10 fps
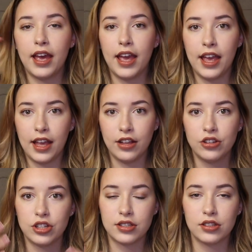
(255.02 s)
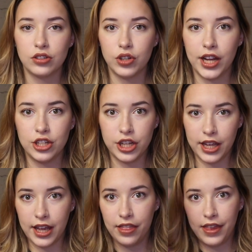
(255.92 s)
and just drench
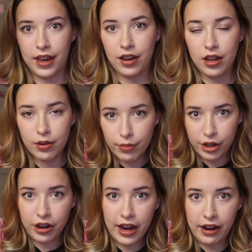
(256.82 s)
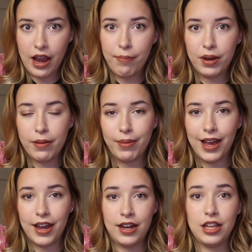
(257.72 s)
it, and then put your hair up in a
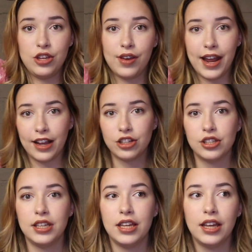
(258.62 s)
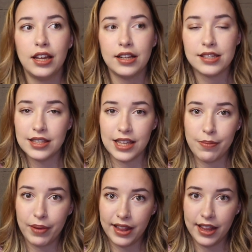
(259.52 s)
bun, and you can actually
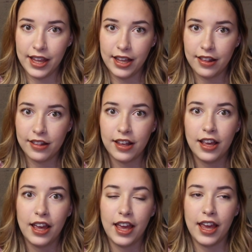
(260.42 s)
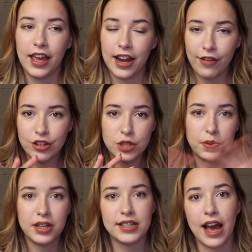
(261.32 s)
sleep in this. And I would just
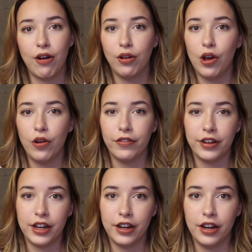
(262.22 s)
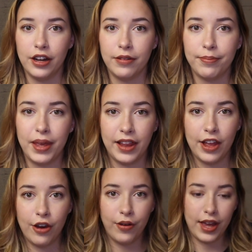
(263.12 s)
put a towel over your
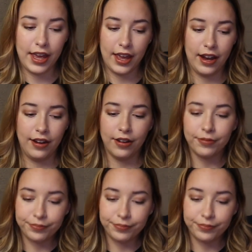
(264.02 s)
pillow and